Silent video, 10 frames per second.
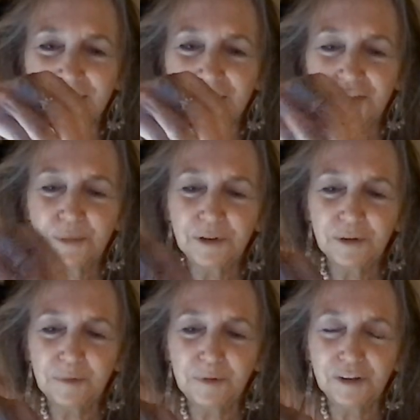so we
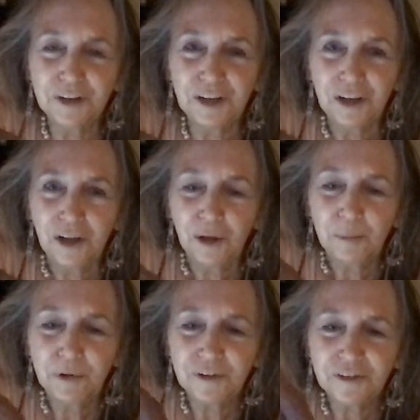can really
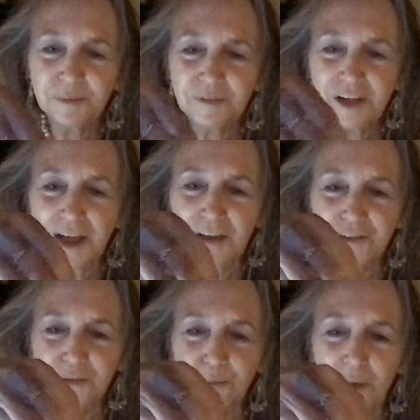put some
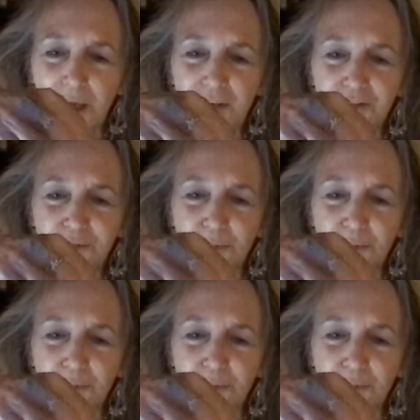nice west.